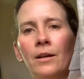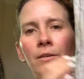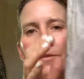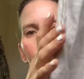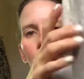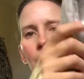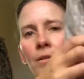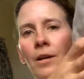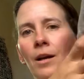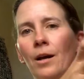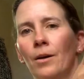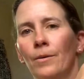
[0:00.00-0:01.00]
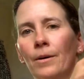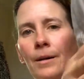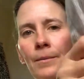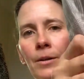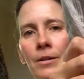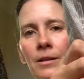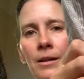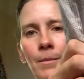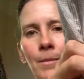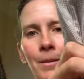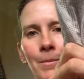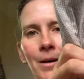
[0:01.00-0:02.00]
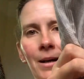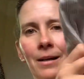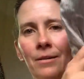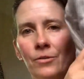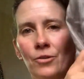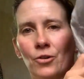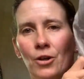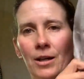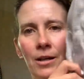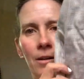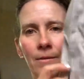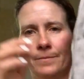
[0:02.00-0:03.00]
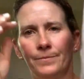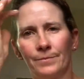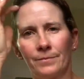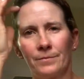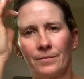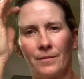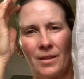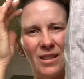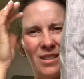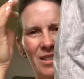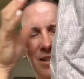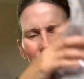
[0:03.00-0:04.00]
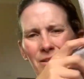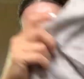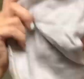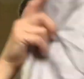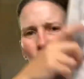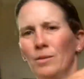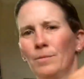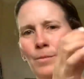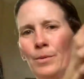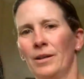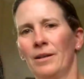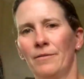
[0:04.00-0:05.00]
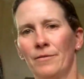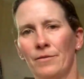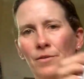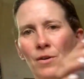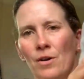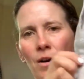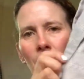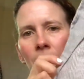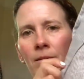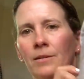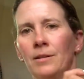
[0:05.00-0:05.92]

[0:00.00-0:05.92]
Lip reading: So I'm going to get my partner to try it on because he's only small. But if not,